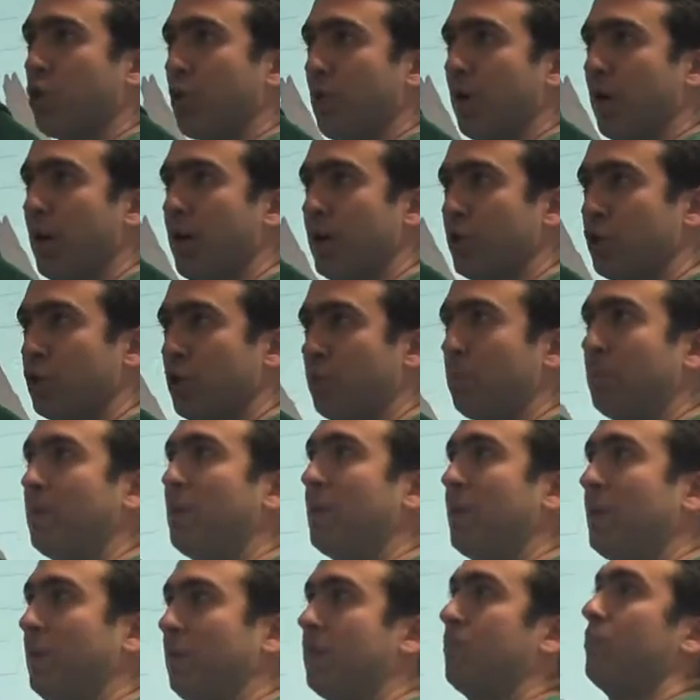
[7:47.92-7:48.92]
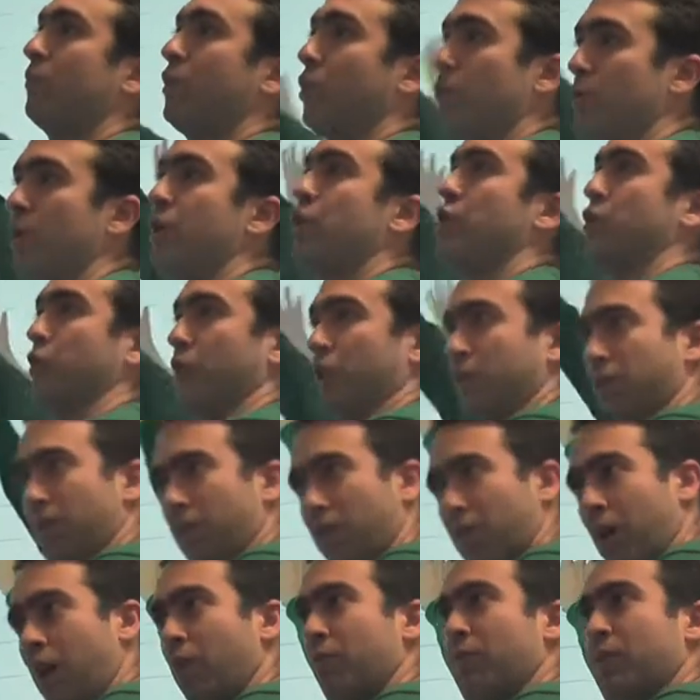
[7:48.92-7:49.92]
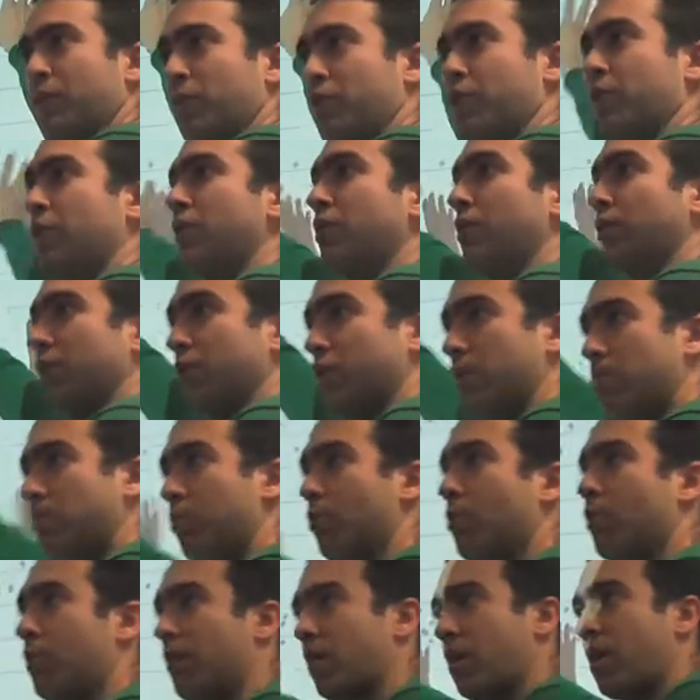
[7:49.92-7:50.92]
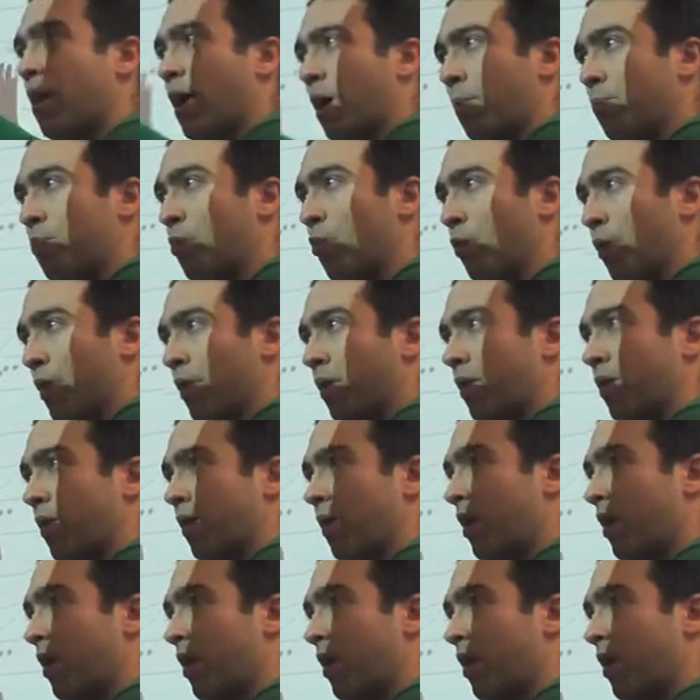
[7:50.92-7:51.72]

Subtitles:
correlation, meaning the richer are richer, the poor are poor.